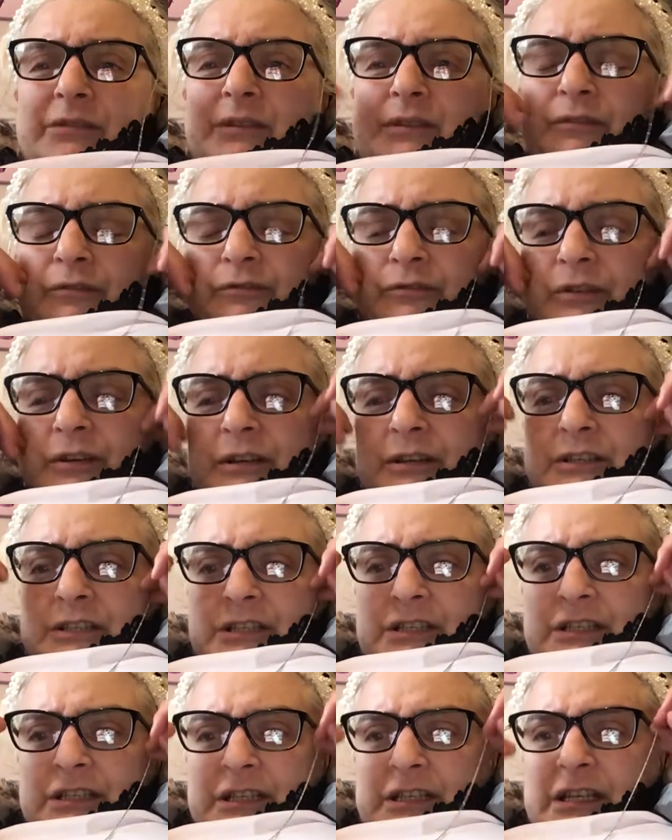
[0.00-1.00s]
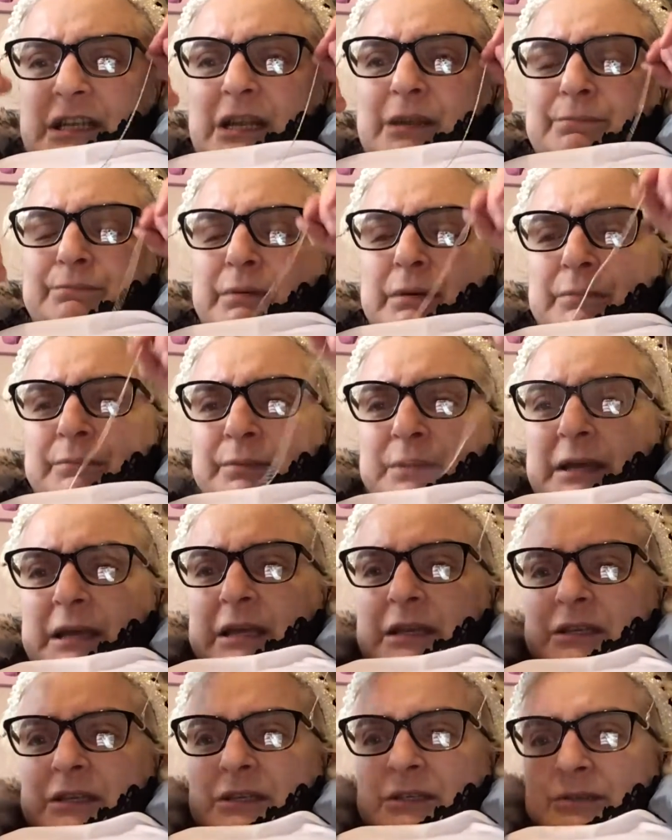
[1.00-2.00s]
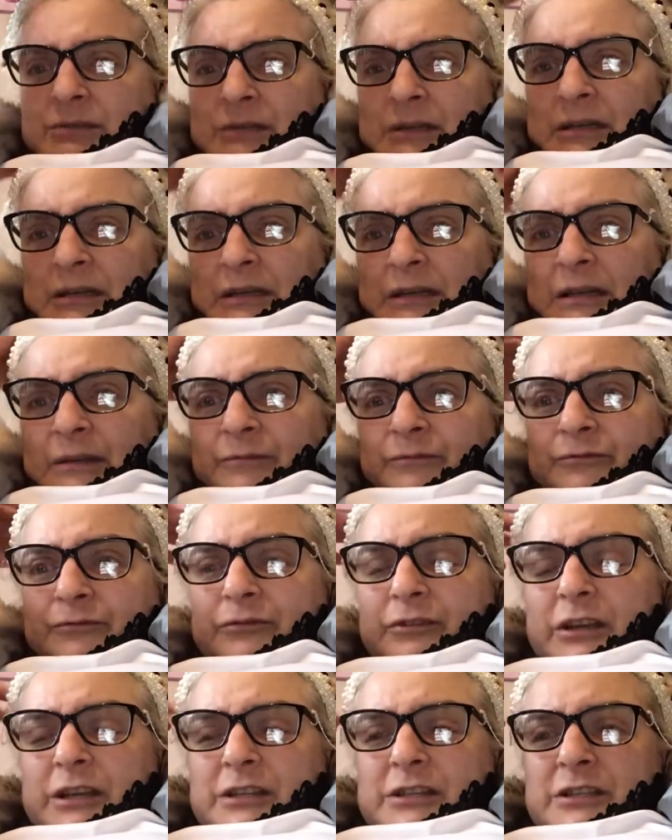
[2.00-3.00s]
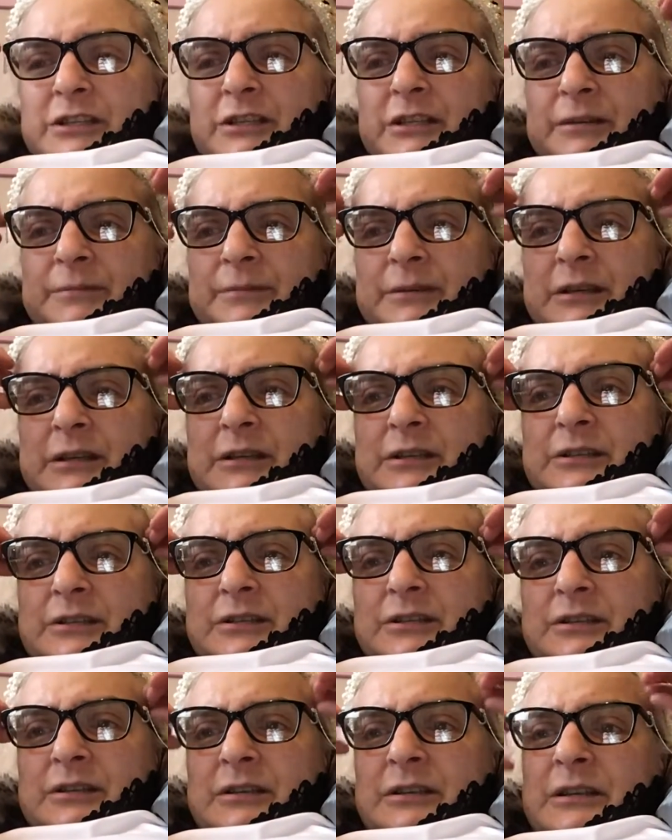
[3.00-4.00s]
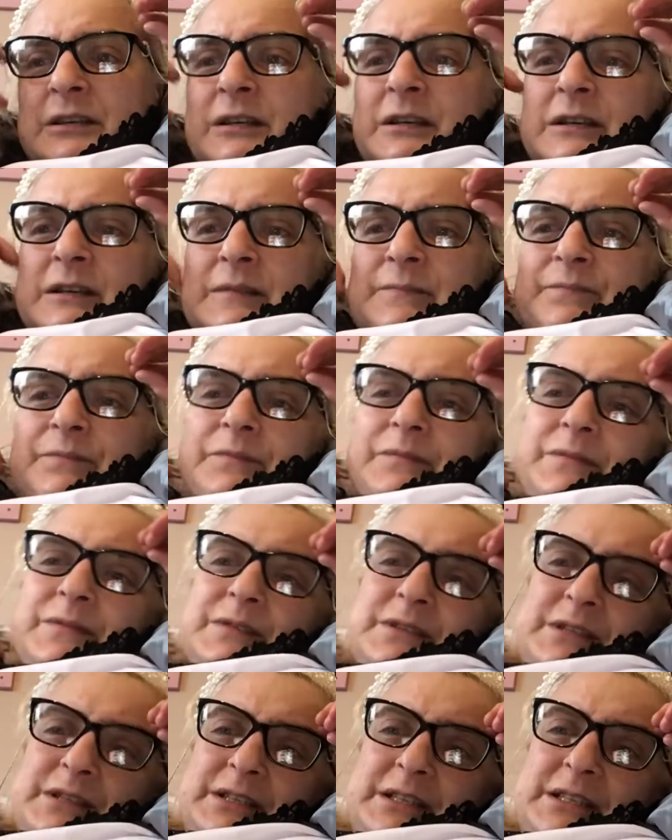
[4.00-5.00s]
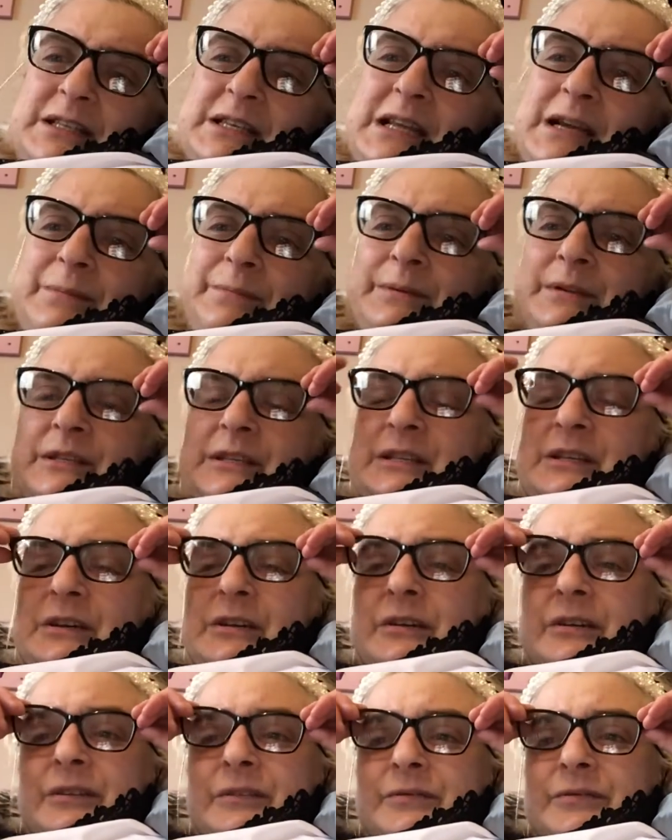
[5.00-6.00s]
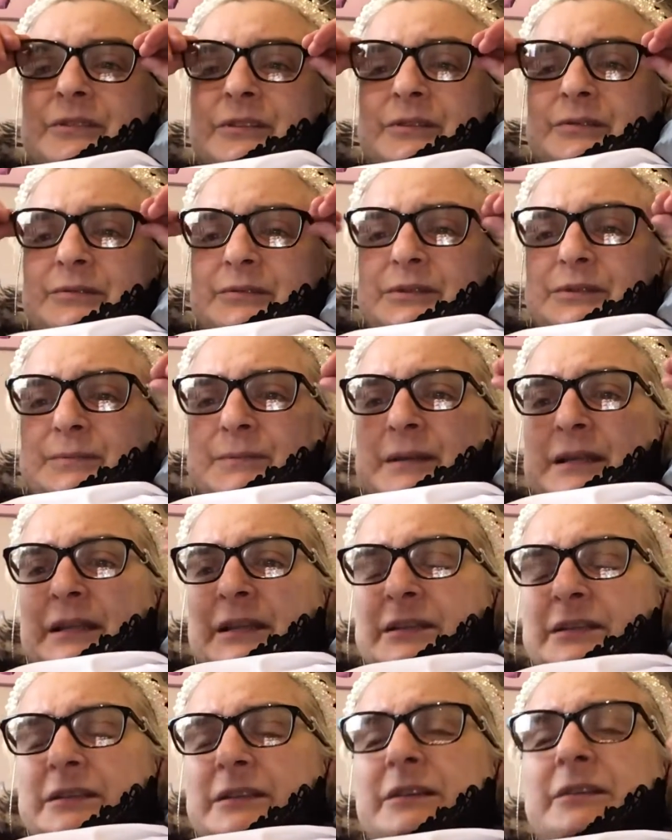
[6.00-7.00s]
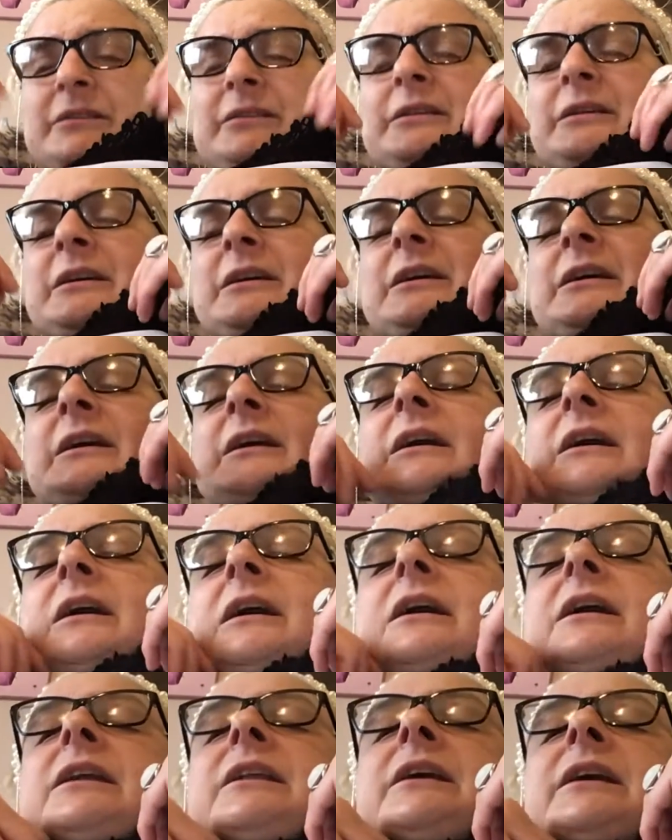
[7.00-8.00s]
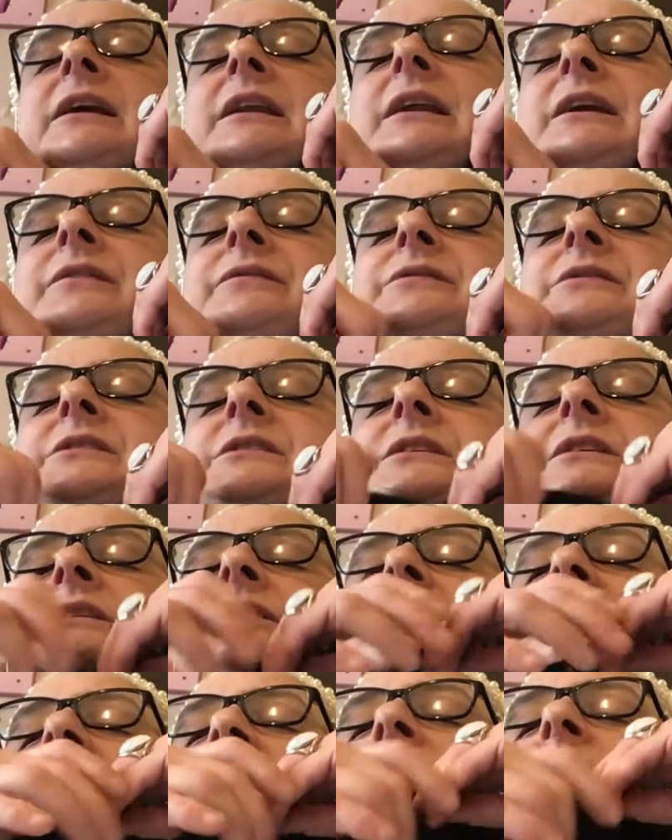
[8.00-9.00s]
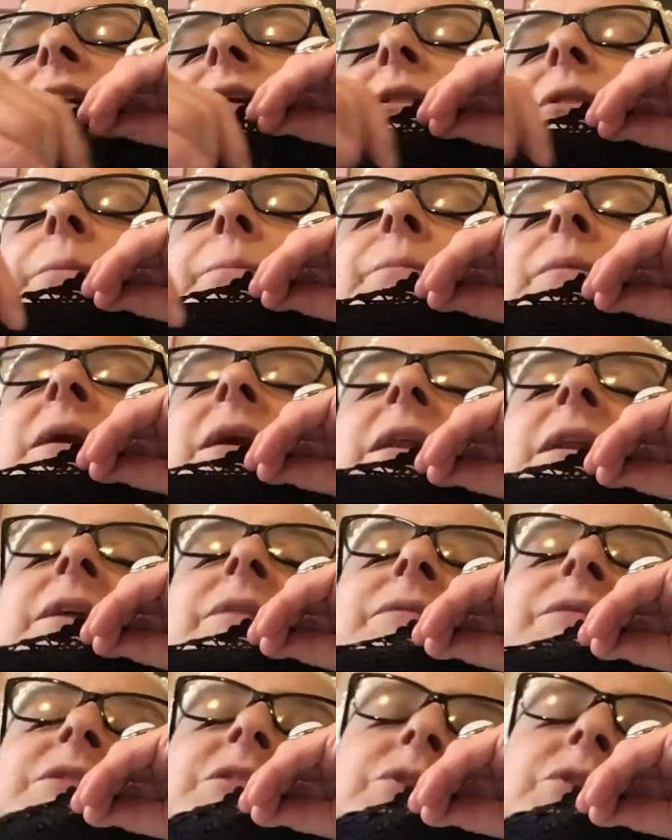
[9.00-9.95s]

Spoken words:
at the front, yet I keep bumping into it, and I'm frightened I'm going to snap it in half, so to speak. So I left it I leave it